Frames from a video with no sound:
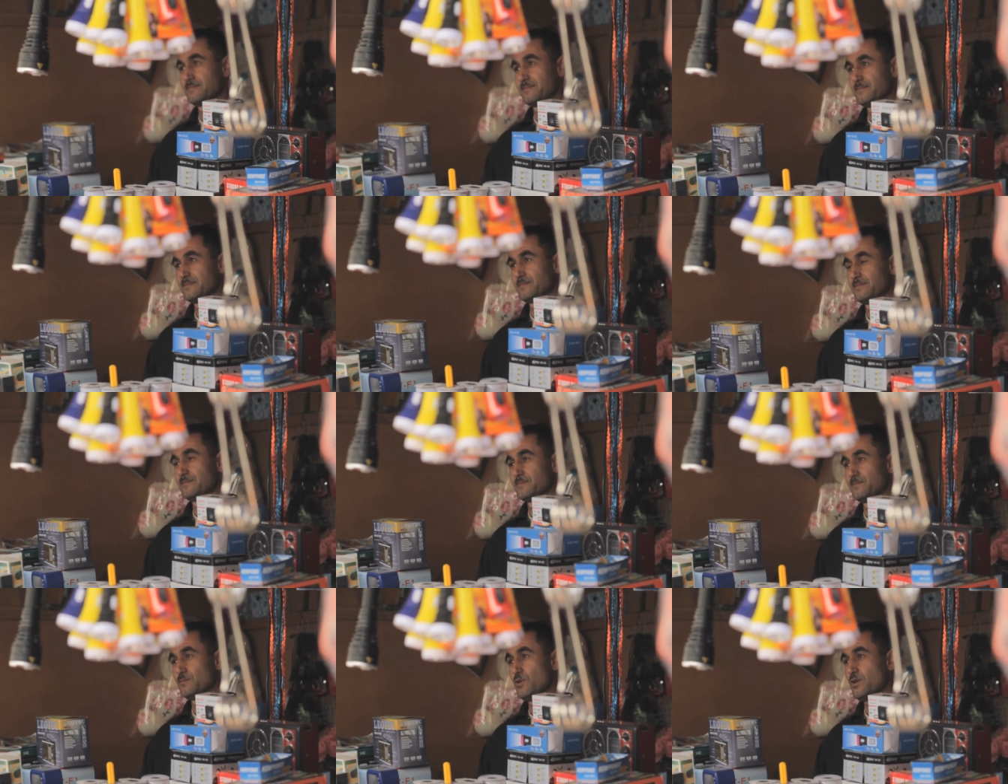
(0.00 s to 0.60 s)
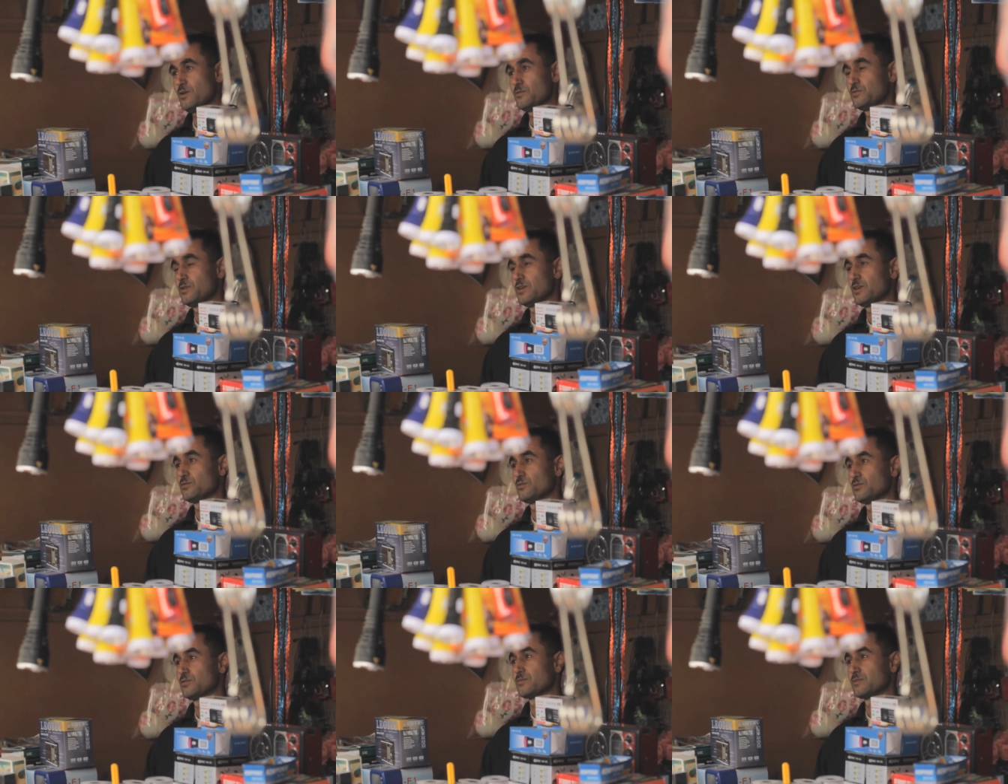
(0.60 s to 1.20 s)
seeing the
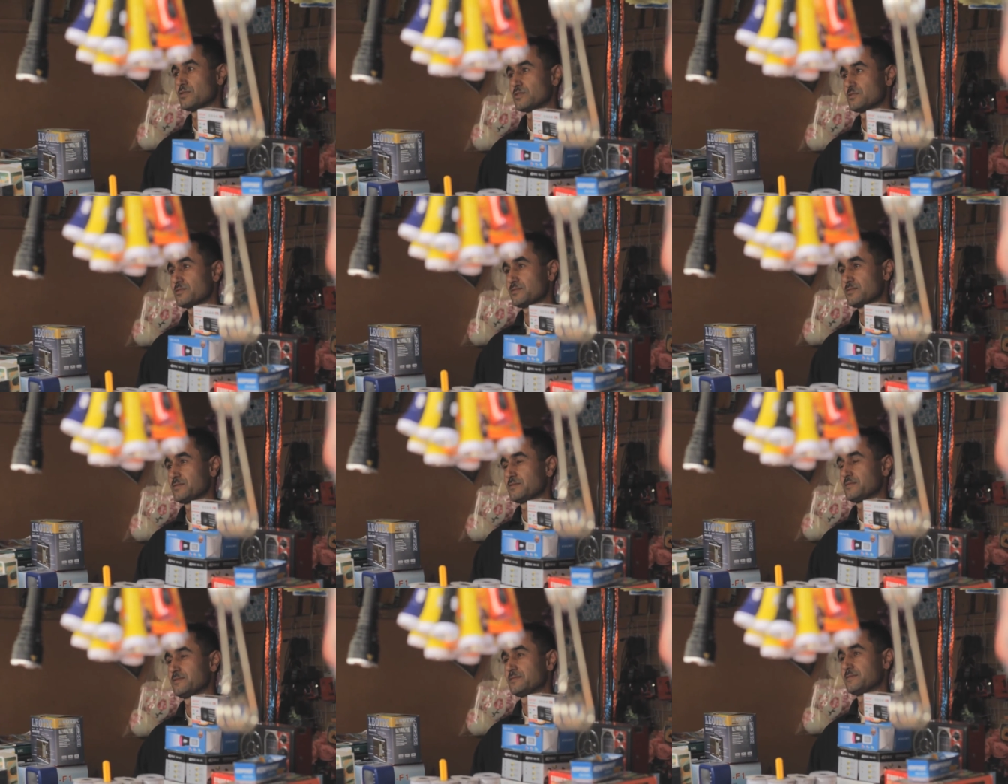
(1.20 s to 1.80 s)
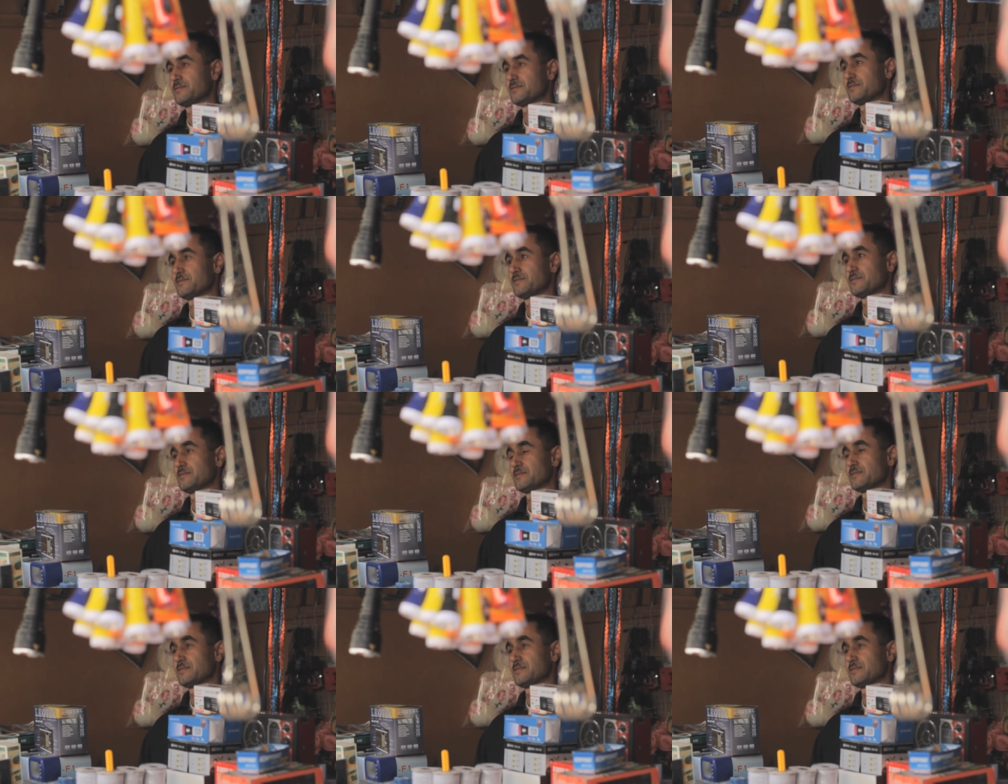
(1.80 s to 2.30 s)
impact of our work